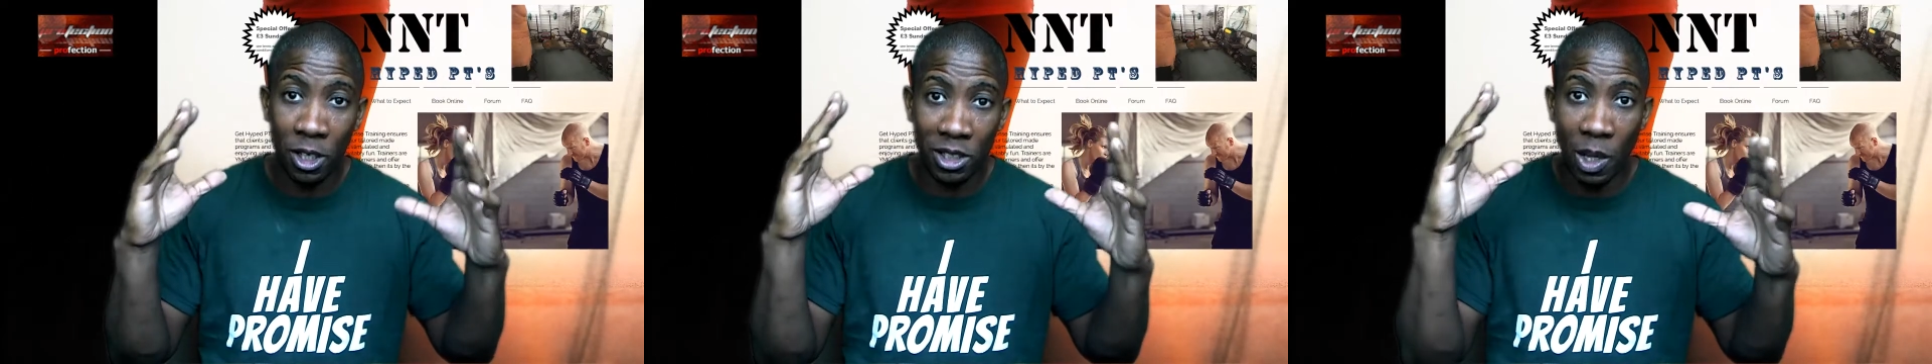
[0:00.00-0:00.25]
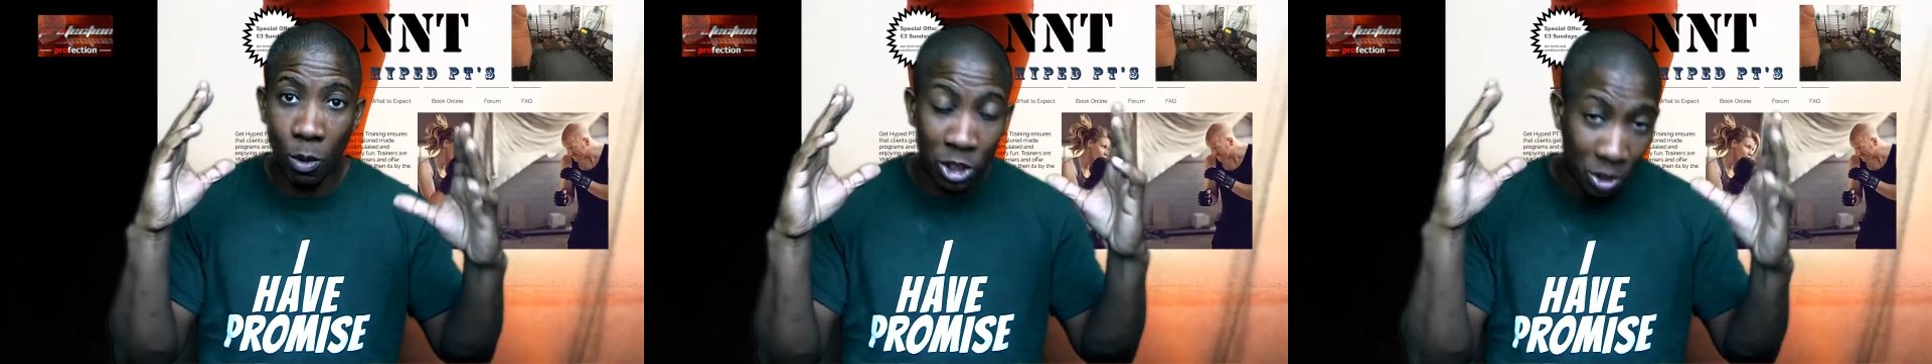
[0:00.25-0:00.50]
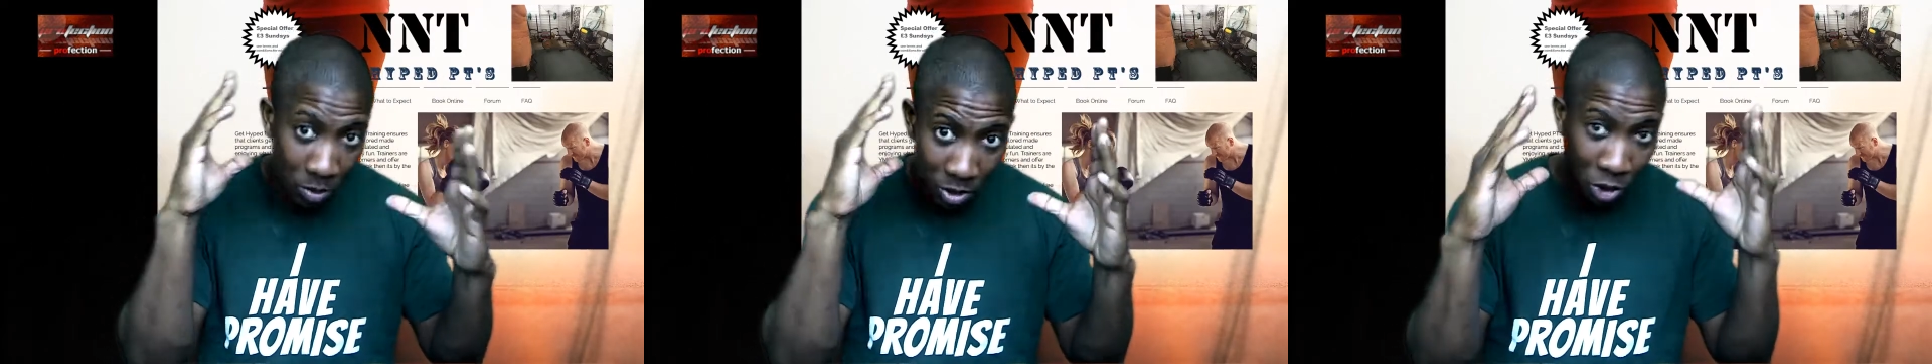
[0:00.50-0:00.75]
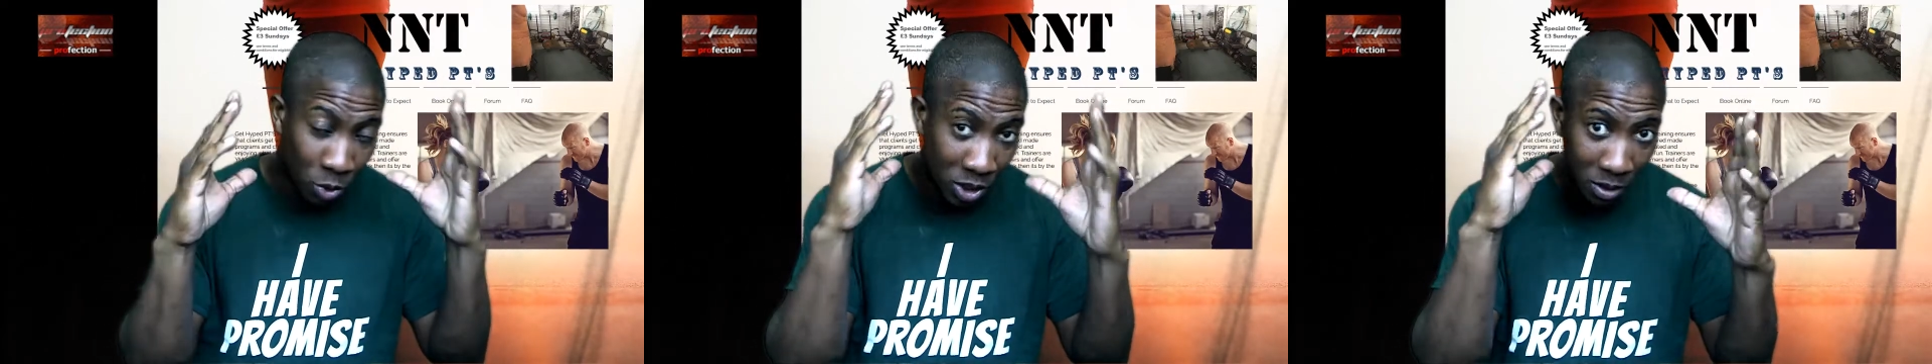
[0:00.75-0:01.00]
I wasn't
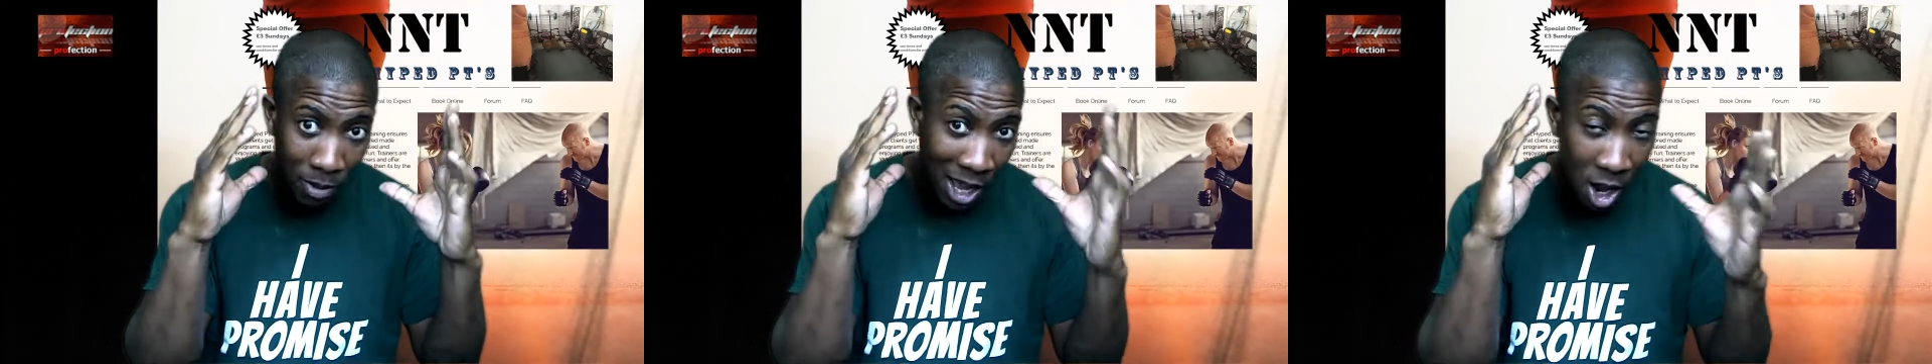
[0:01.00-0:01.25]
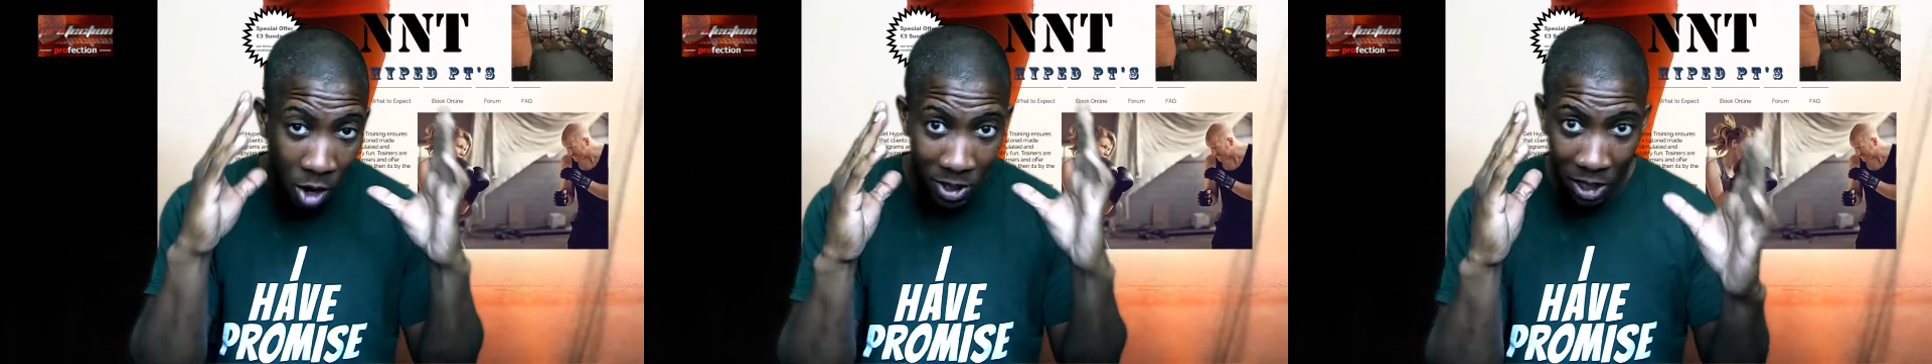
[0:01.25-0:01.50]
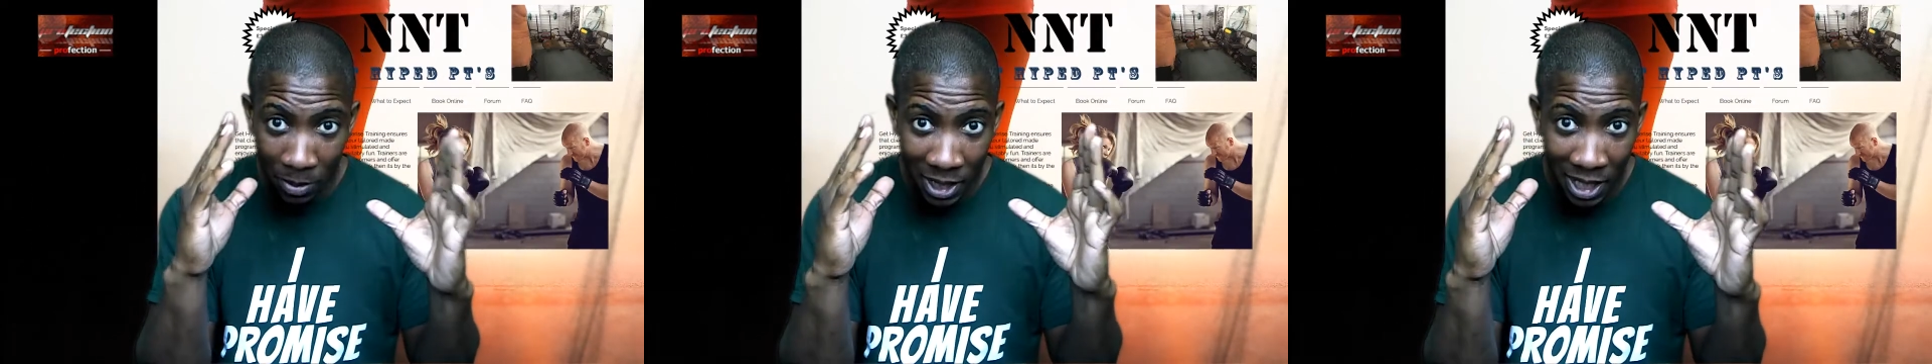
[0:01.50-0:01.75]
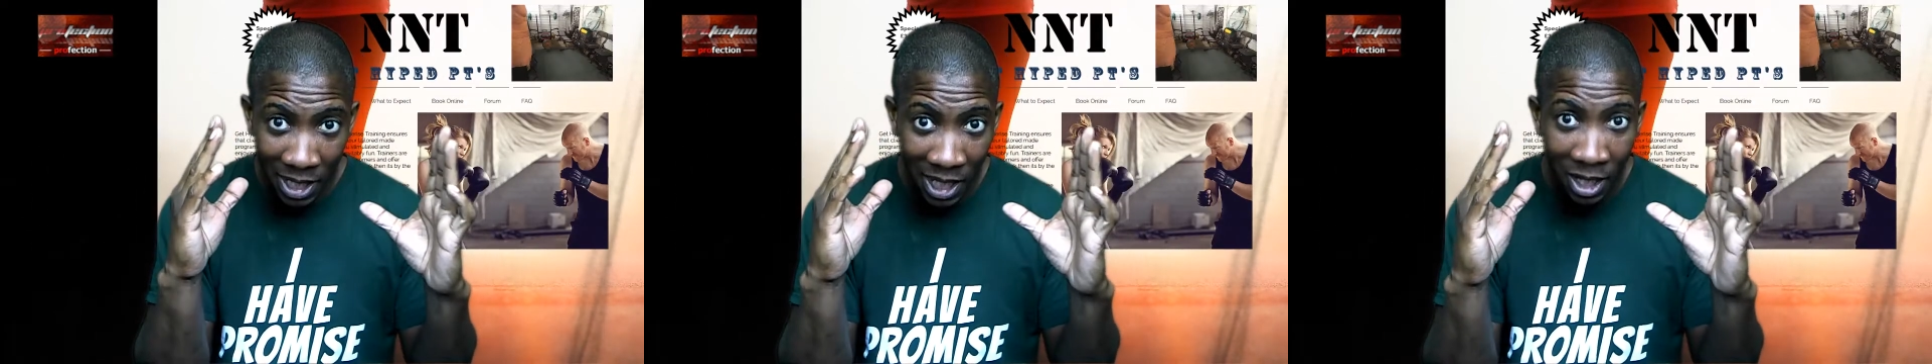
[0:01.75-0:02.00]
using my helmet in the beginning,